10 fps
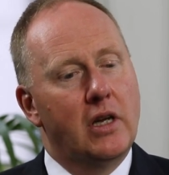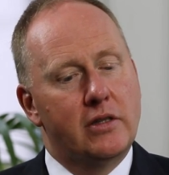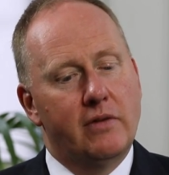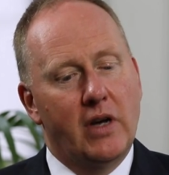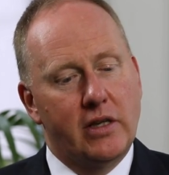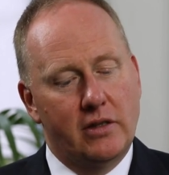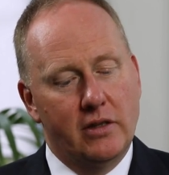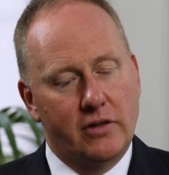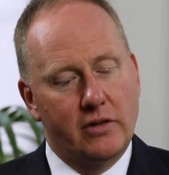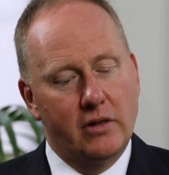as
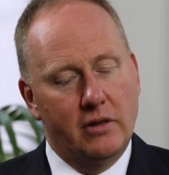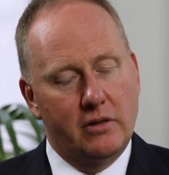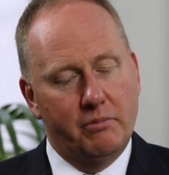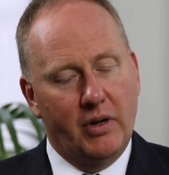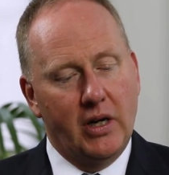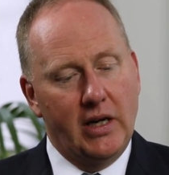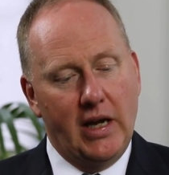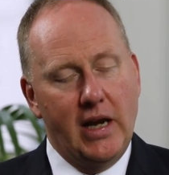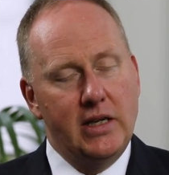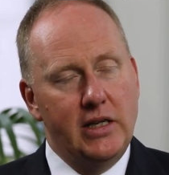investors that by
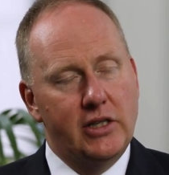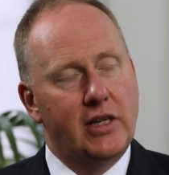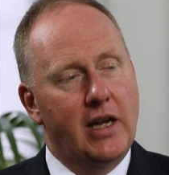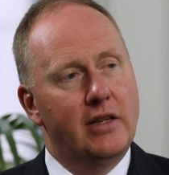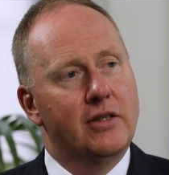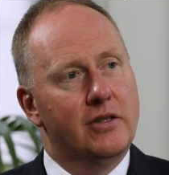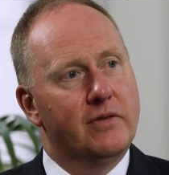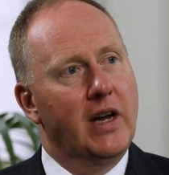any standards,